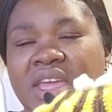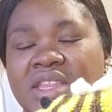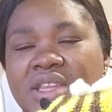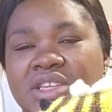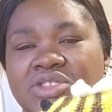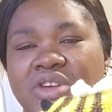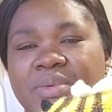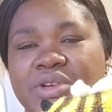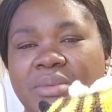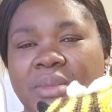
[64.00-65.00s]
in the
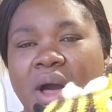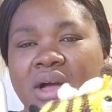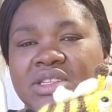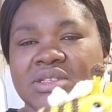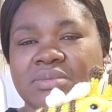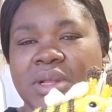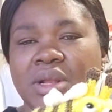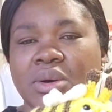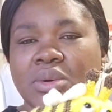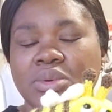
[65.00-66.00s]
description box
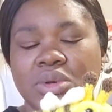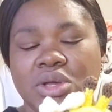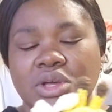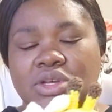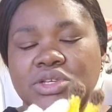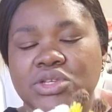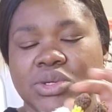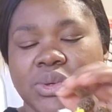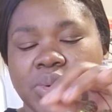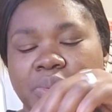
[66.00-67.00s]
below.
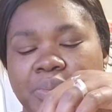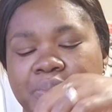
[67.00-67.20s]
So